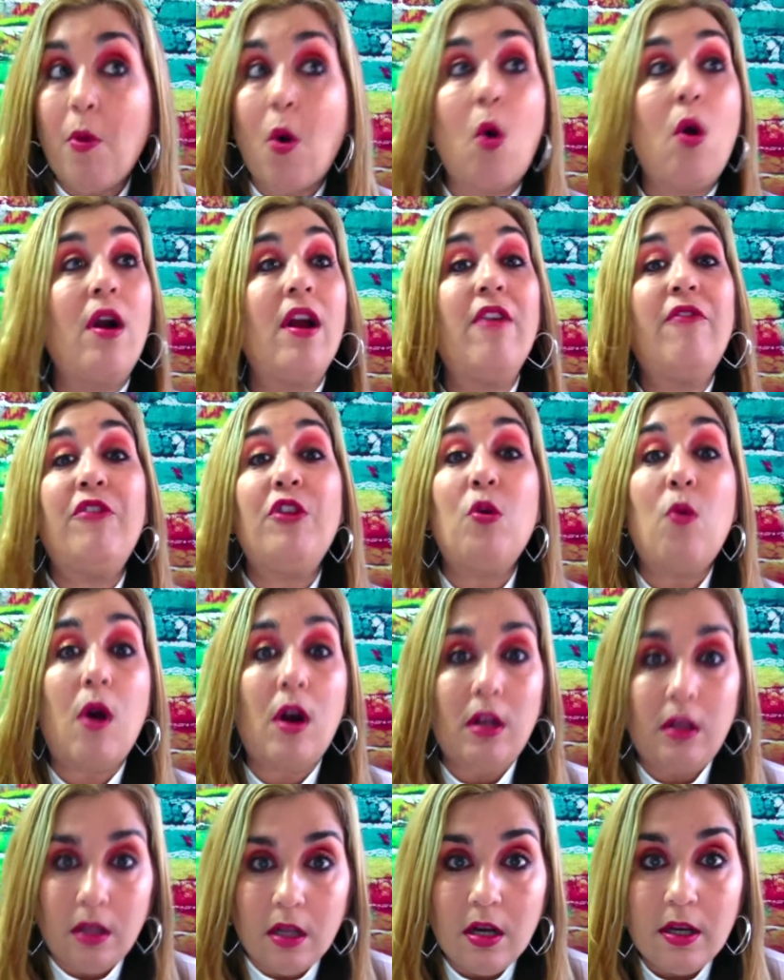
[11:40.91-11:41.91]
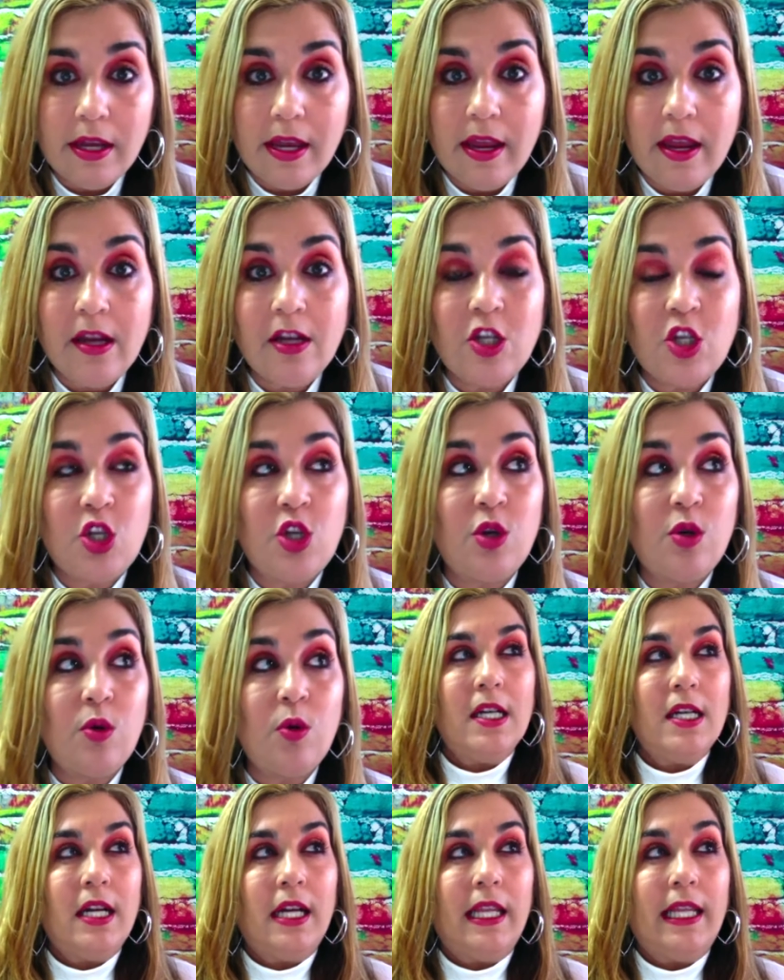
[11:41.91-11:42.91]
or if you are looking
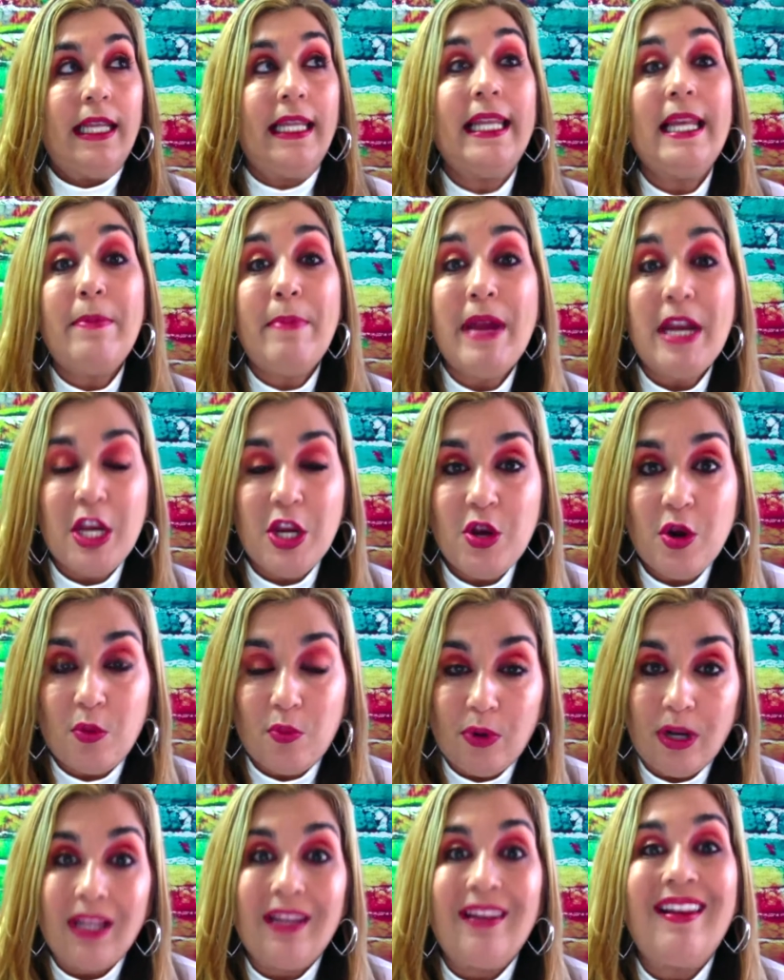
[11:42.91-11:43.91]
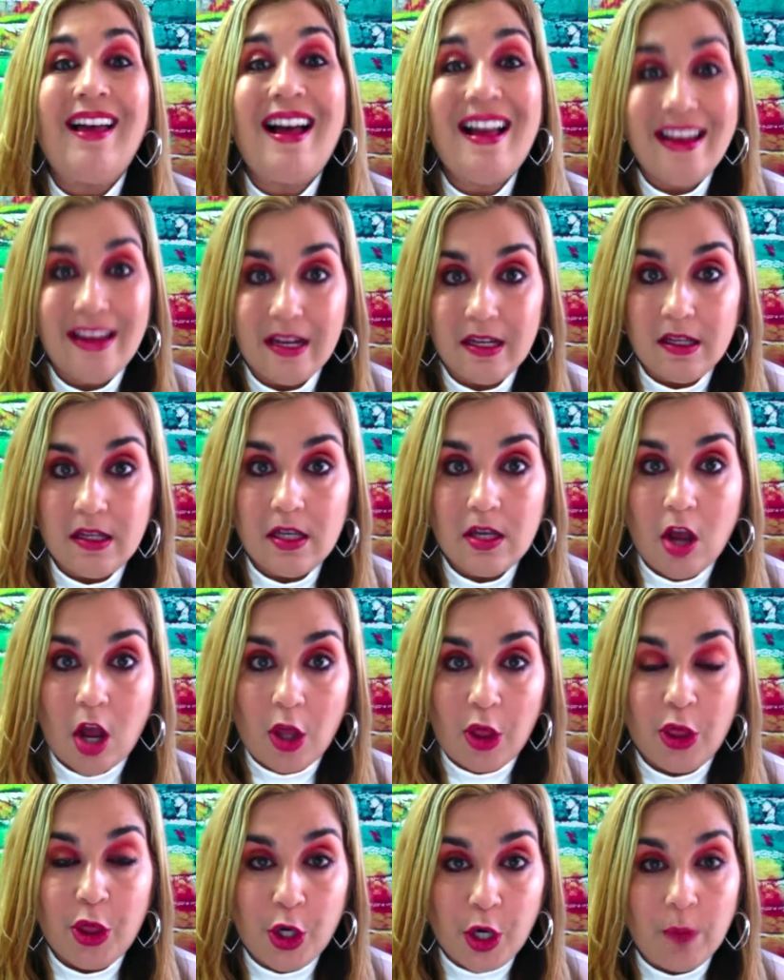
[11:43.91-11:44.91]
to limit your reliance
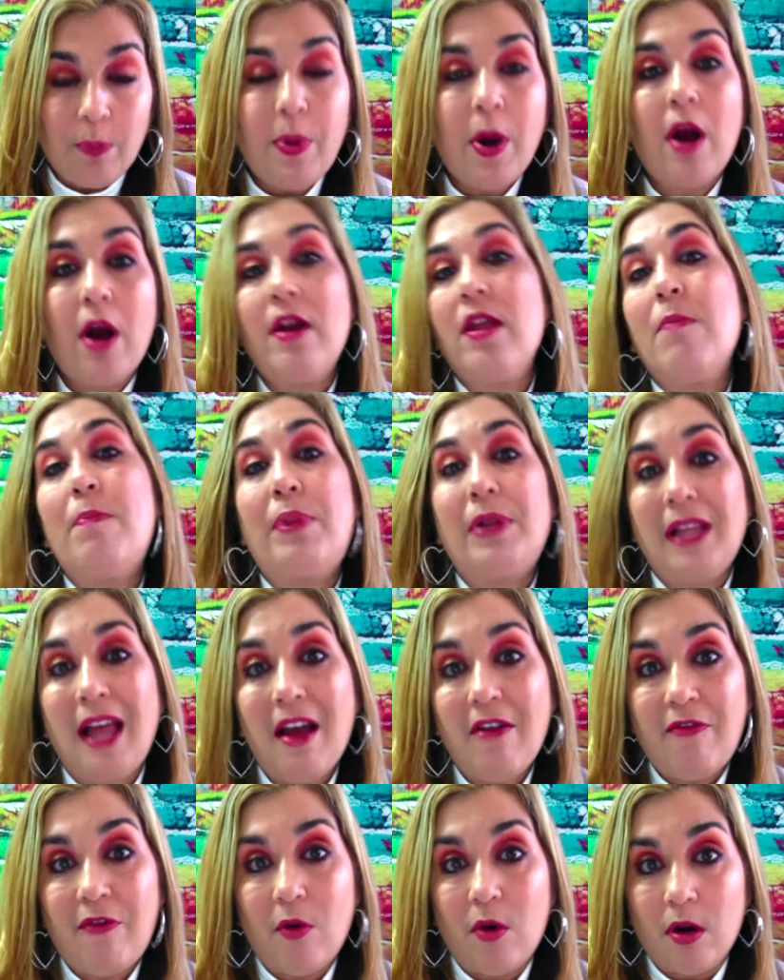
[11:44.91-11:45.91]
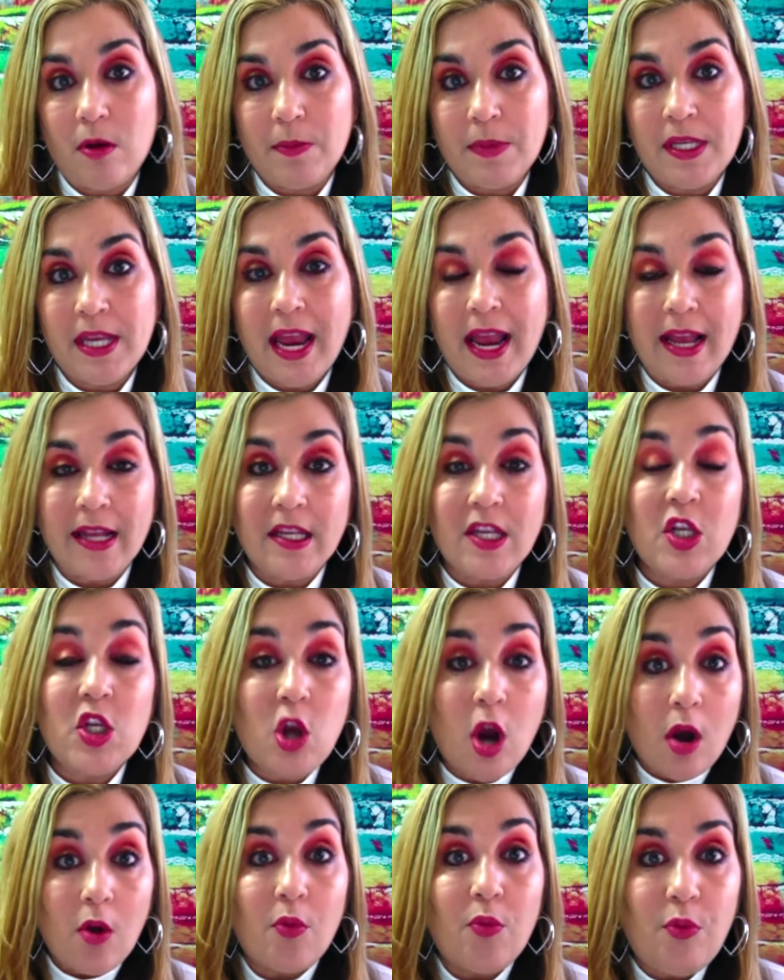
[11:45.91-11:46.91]
on third-party platforms and
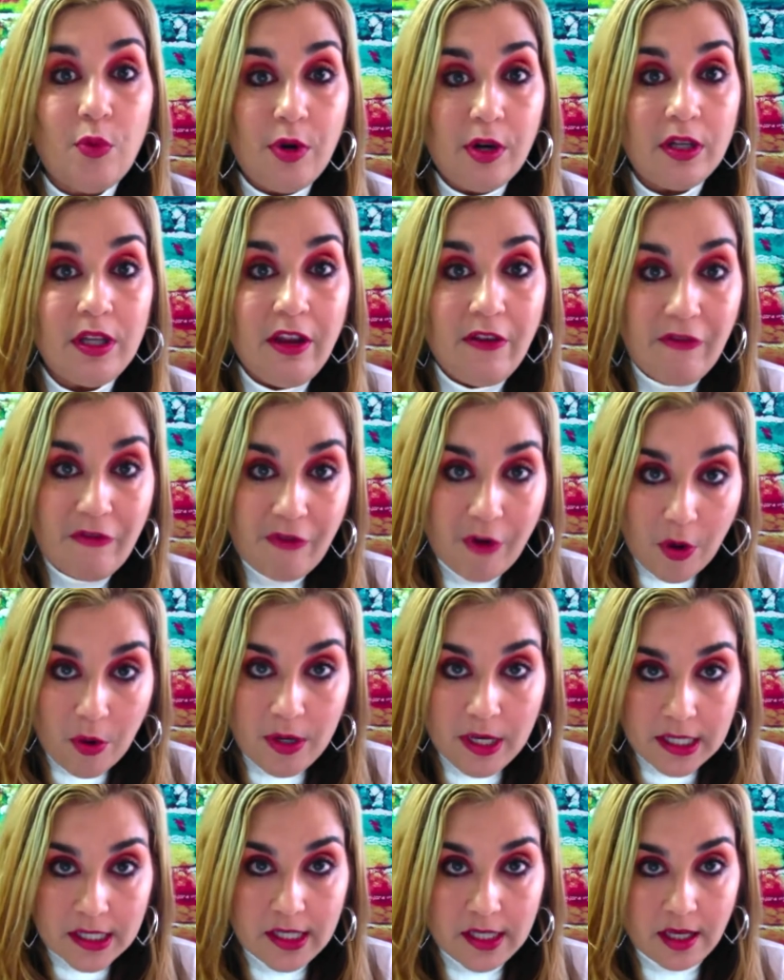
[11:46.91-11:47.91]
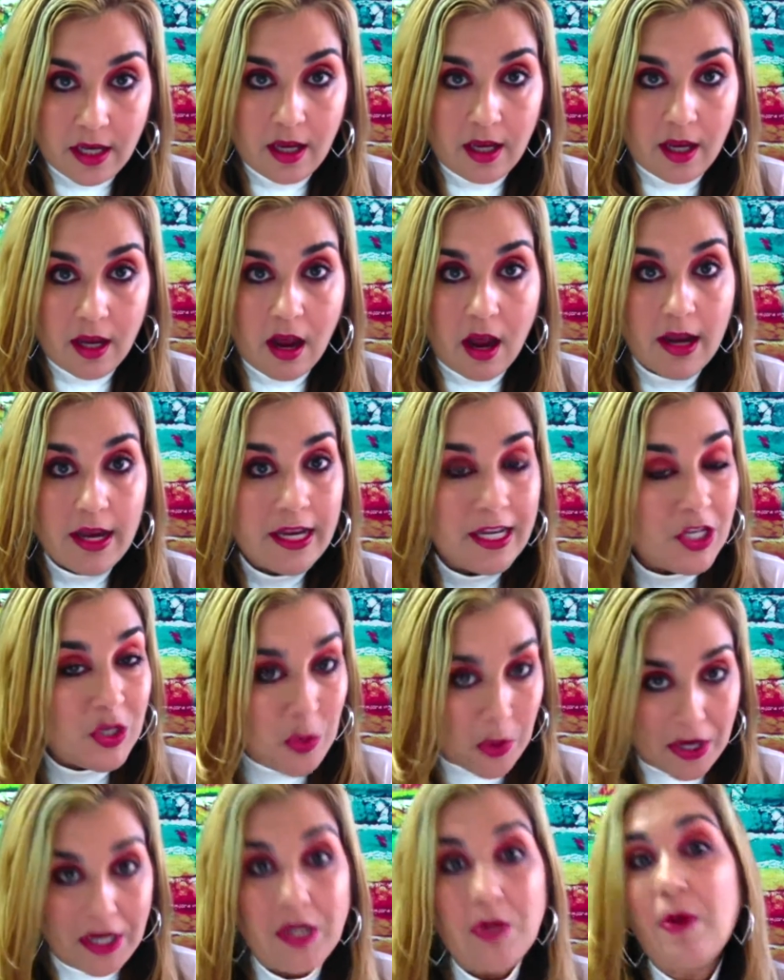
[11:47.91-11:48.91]
start really focusing in
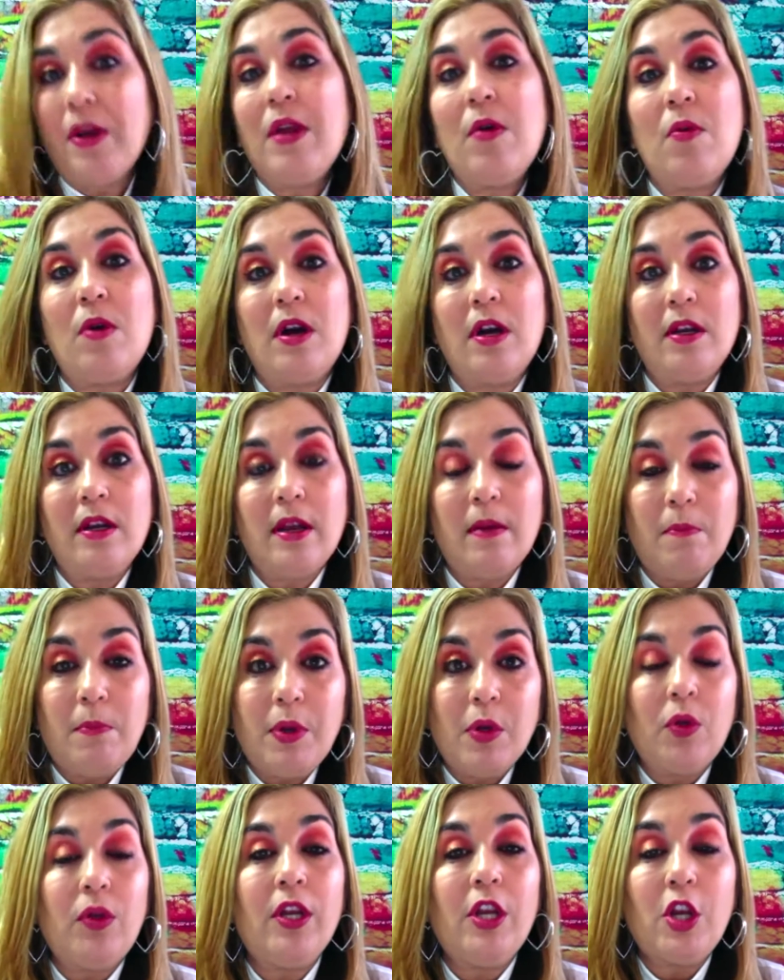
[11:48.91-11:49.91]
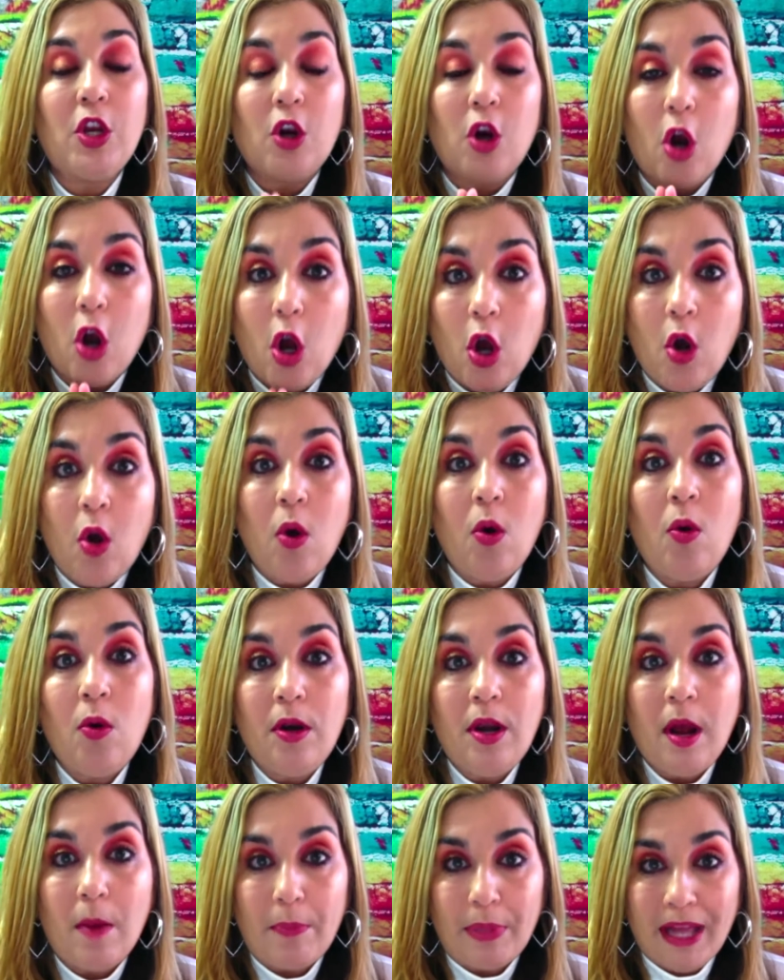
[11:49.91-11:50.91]
2021 in building your own
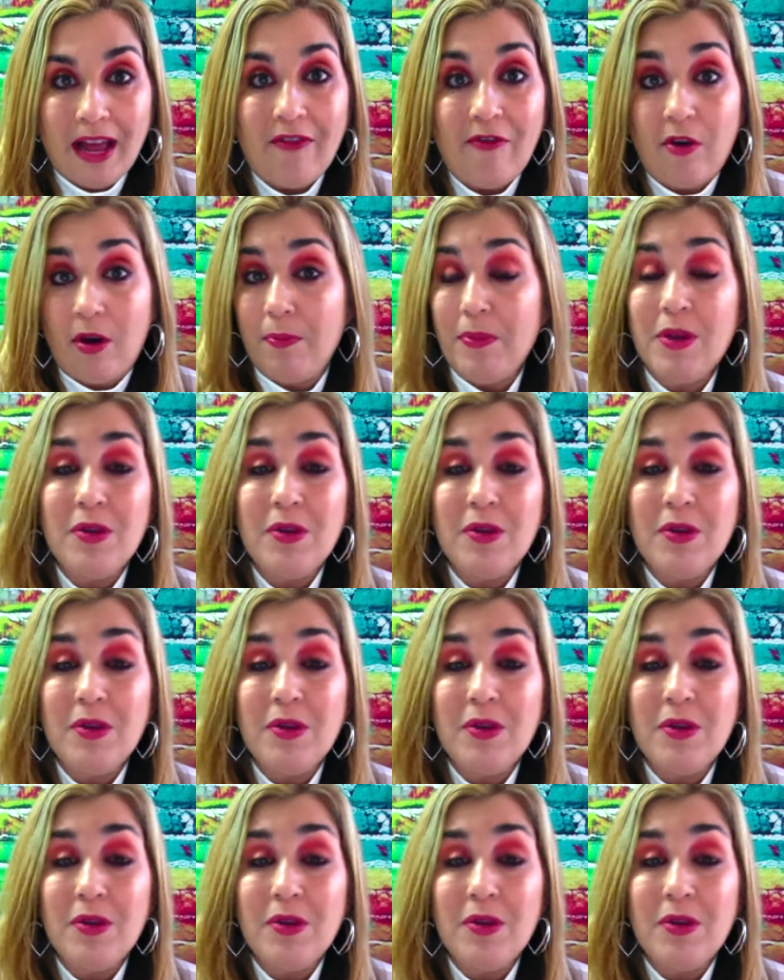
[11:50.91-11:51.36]
platform.